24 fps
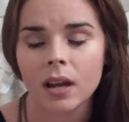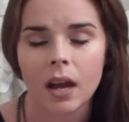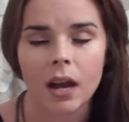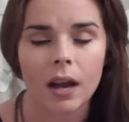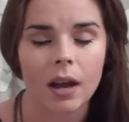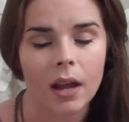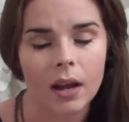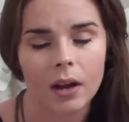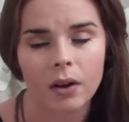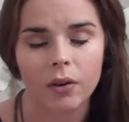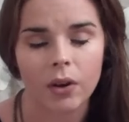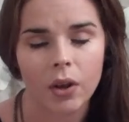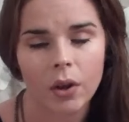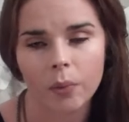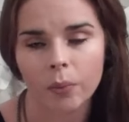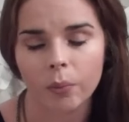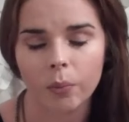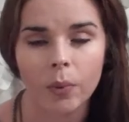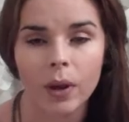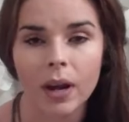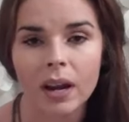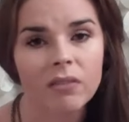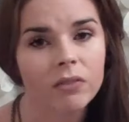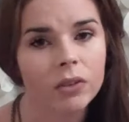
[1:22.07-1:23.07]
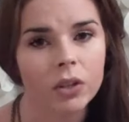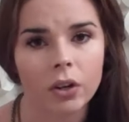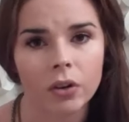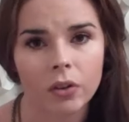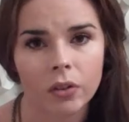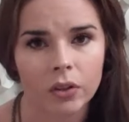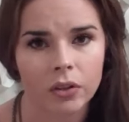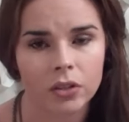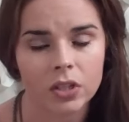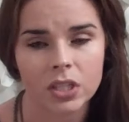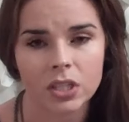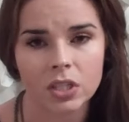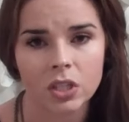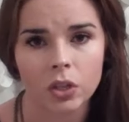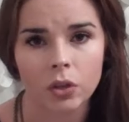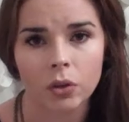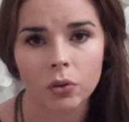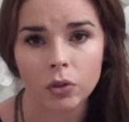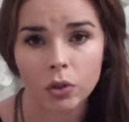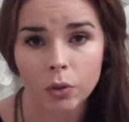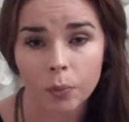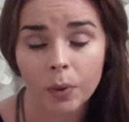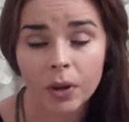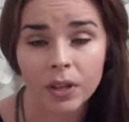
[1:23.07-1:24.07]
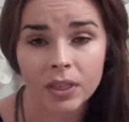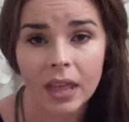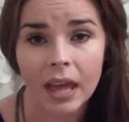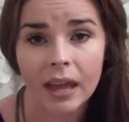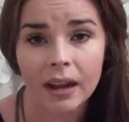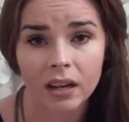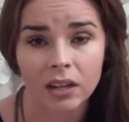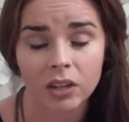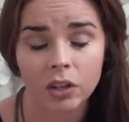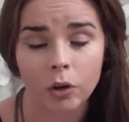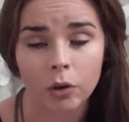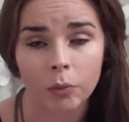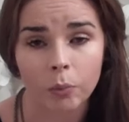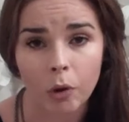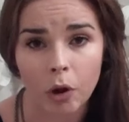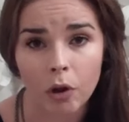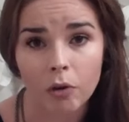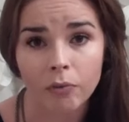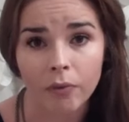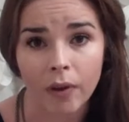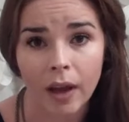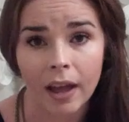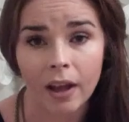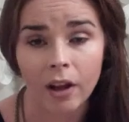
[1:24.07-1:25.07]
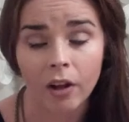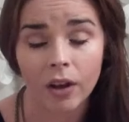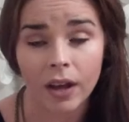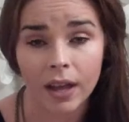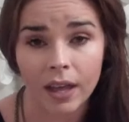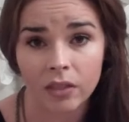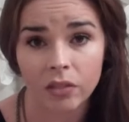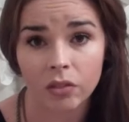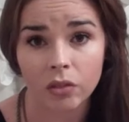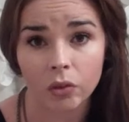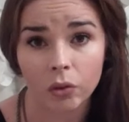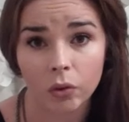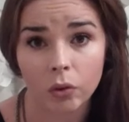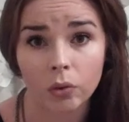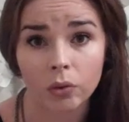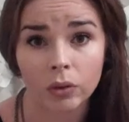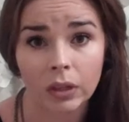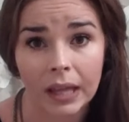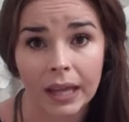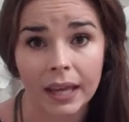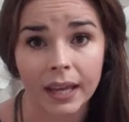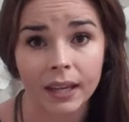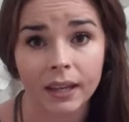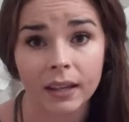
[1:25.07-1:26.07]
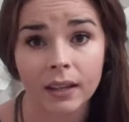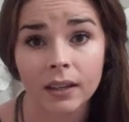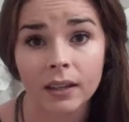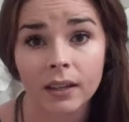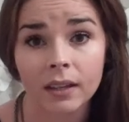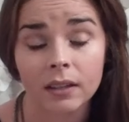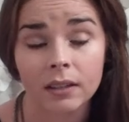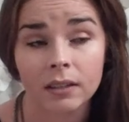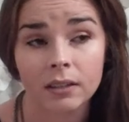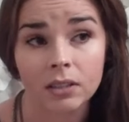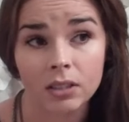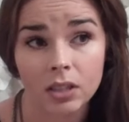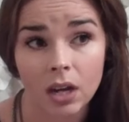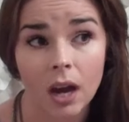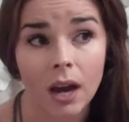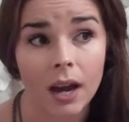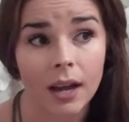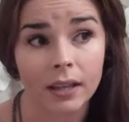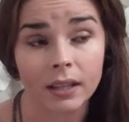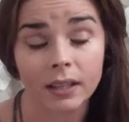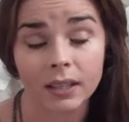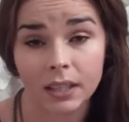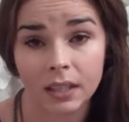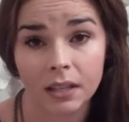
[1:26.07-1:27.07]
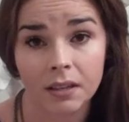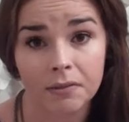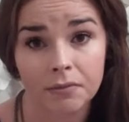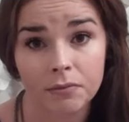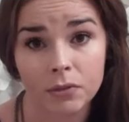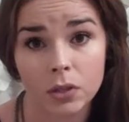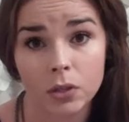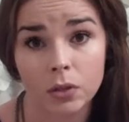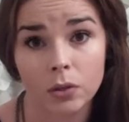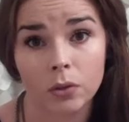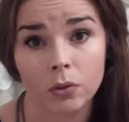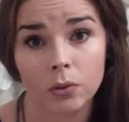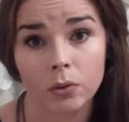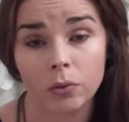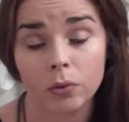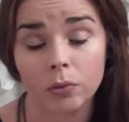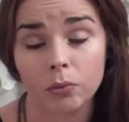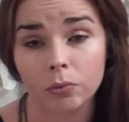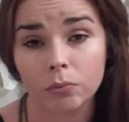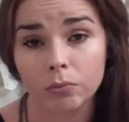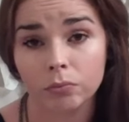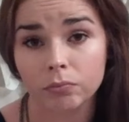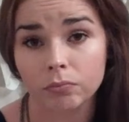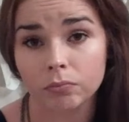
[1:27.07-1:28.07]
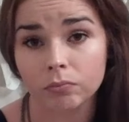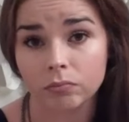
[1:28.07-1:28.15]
I don't know, whatever you're allergic to, you put that in your profile and they'll like not give you